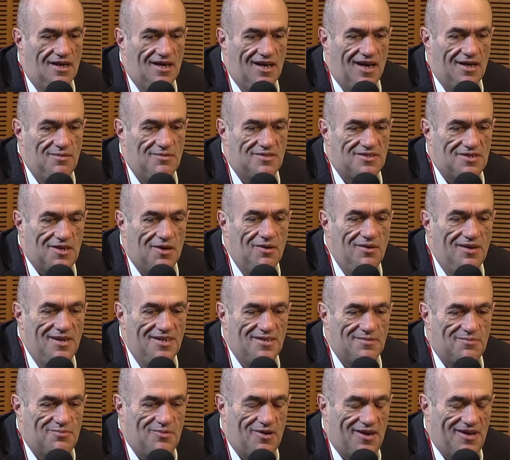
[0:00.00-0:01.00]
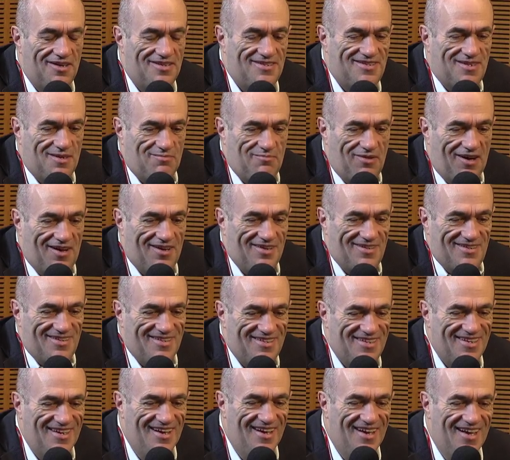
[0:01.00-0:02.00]
and he was totally depressed about
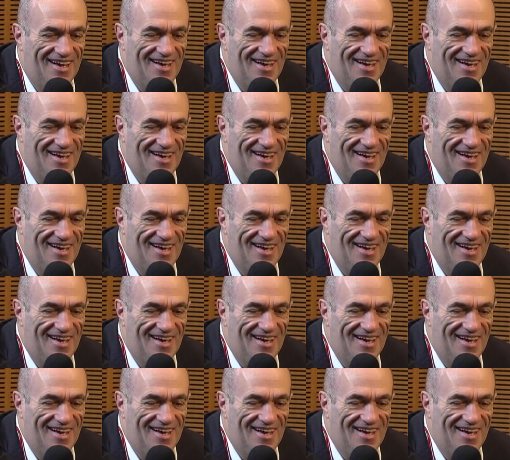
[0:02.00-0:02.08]
it.